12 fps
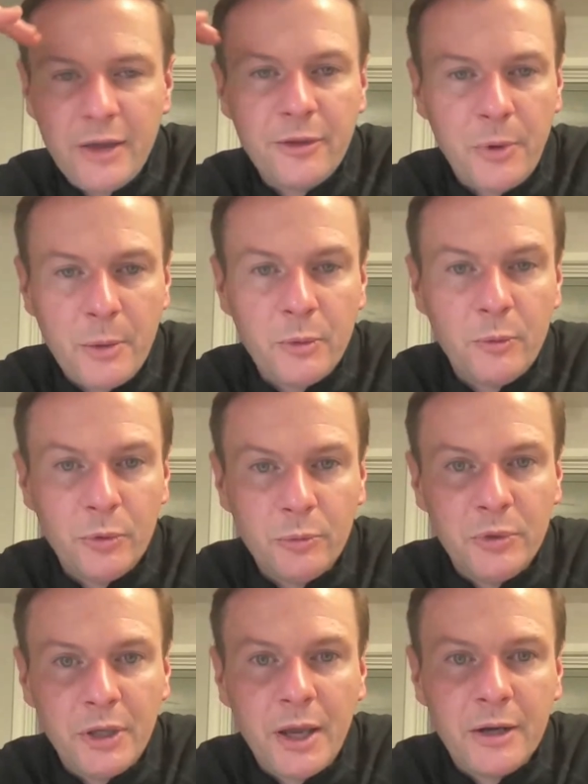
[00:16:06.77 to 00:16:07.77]
they probably will
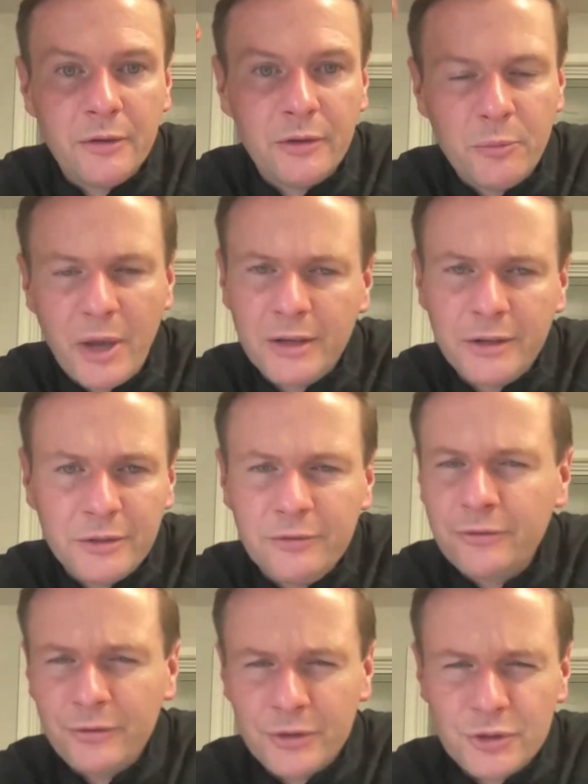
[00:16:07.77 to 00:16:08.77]
be kind of competitive
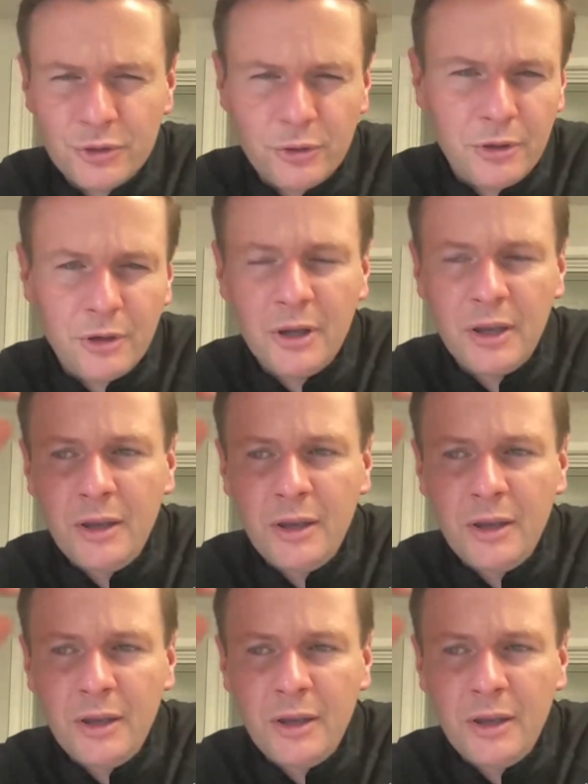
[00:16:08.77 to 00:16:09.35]
for sure.